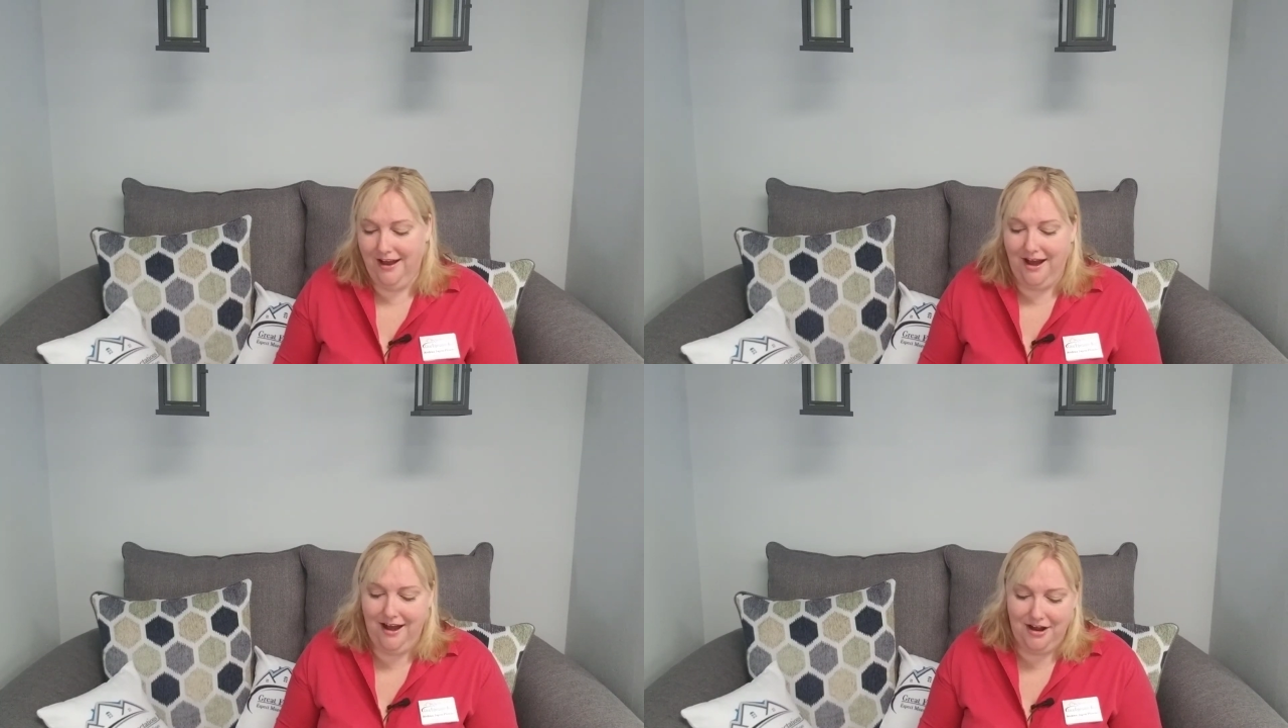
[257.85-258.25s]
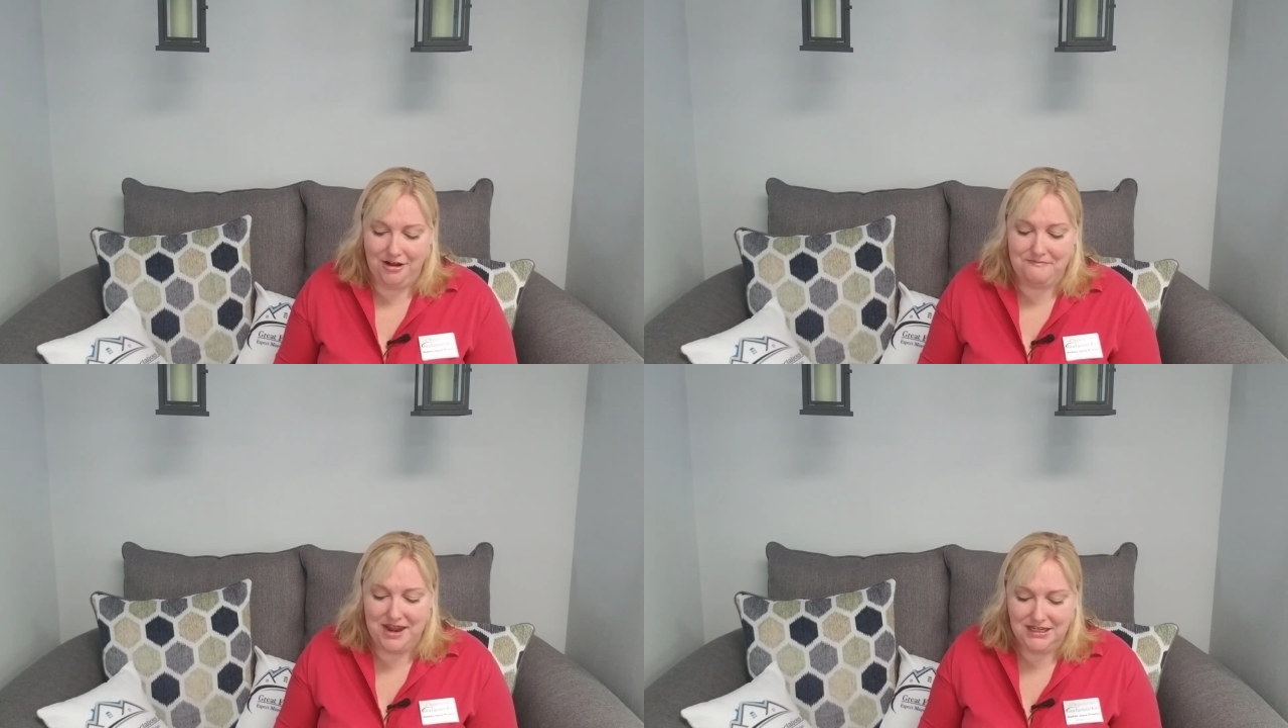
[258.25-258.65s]
Uh,
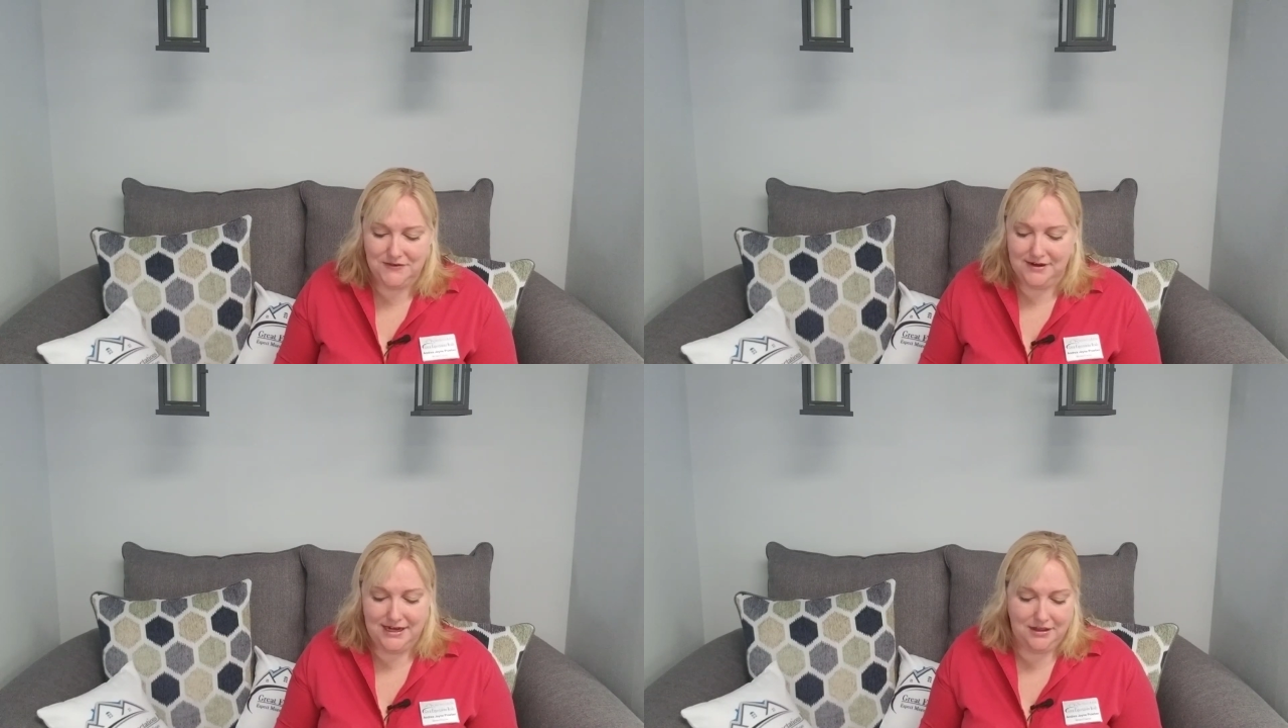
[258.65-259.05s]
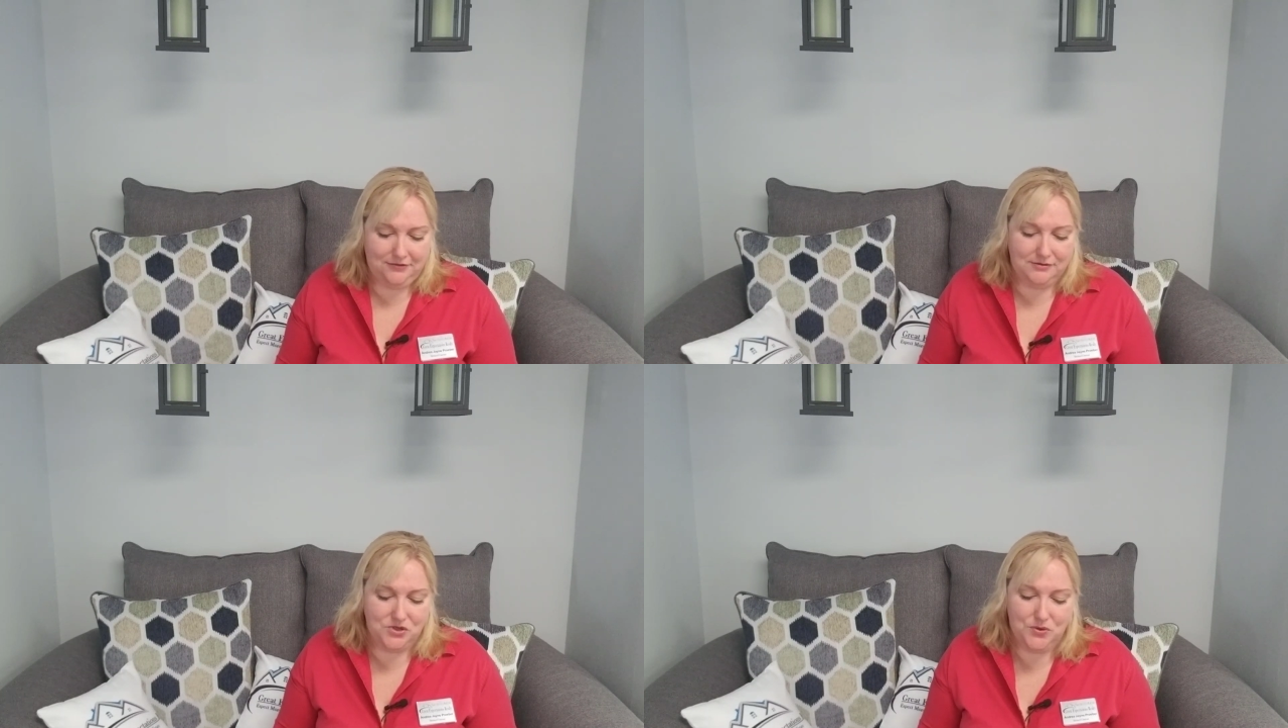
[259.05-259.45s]
May 20th
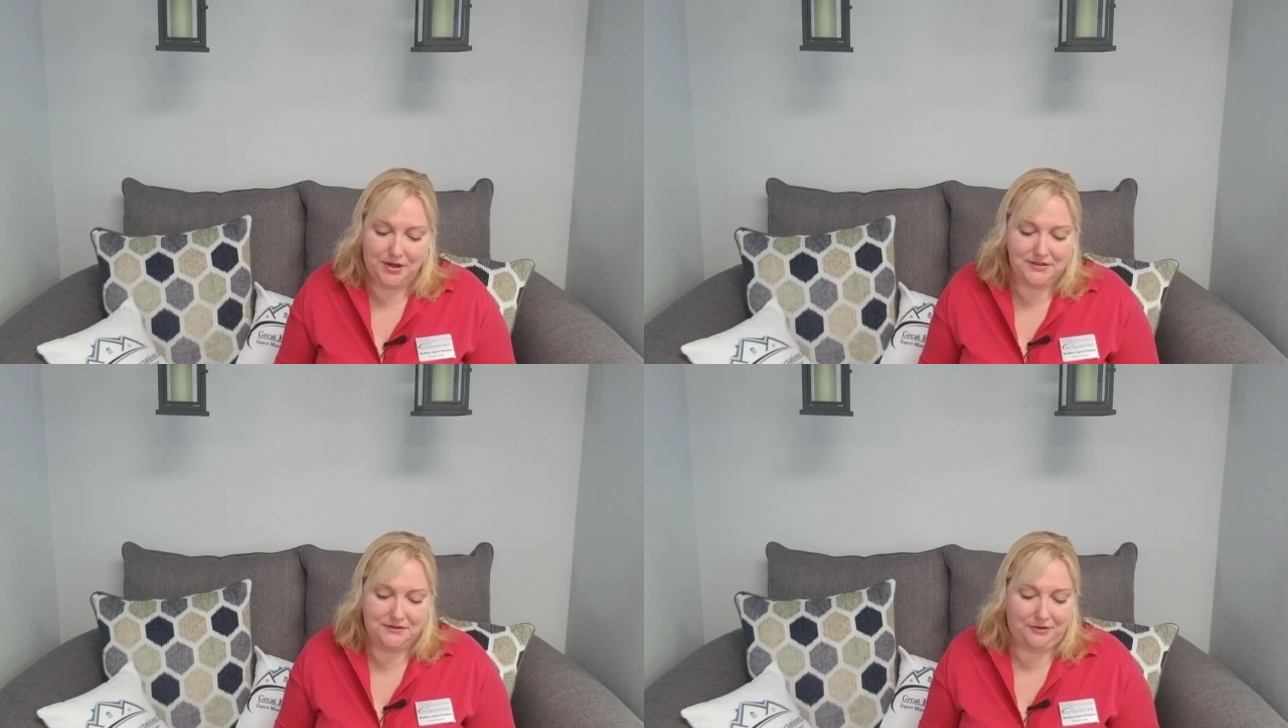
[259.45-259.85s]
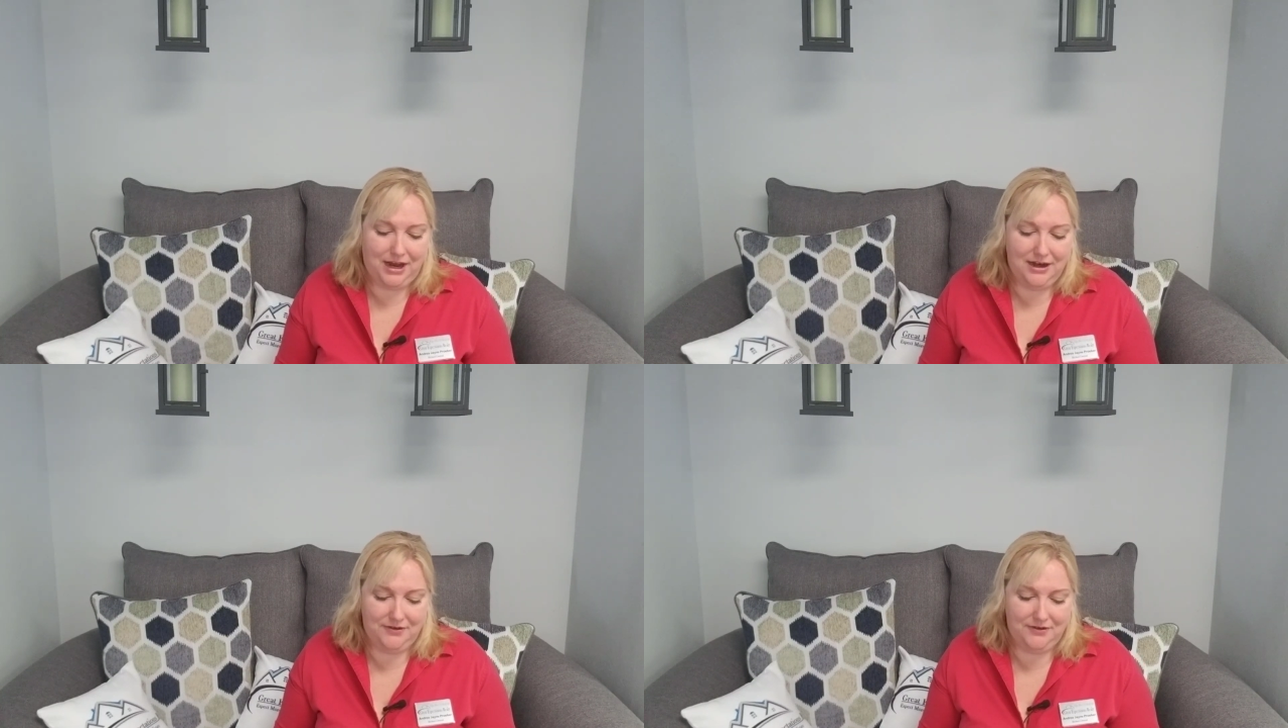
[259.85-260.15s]
from 12 to 5